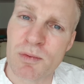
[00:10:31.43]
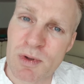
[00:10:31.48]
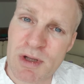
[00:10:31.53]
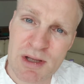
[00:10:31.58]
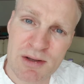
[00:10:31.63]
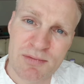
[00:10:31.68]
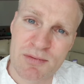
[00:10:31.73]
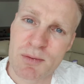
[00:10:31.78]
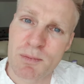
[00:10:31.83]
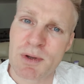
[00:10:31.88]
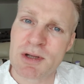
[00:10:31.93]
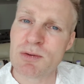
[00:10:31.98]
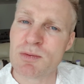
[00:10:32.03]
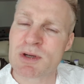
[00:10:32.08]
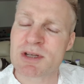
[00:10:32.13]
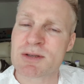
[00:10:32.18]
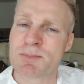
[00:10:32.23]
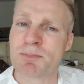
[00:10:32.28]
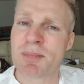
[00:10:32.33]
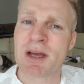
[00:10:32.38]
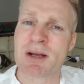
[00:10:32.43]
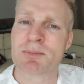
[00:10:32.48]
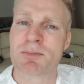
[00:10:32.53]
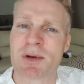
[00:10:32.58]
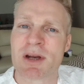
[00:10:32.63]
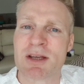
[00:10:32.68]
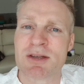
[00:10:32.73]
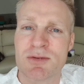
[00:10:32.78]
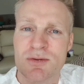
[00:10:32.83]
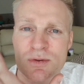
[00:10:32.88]
even when you expect
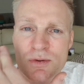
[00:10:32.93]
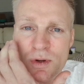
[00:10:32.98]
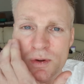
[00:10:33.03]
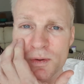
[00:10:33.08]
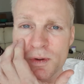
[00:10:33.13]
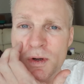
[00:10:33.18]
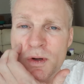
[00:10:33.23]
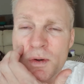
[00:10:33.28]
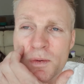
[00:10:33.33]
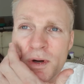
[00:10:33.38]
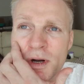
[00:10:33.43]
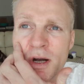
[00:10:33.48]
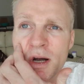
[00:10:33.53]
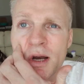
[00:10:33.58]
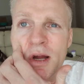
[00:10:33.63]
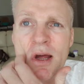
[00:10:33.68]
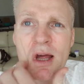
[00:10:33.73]
price to go lower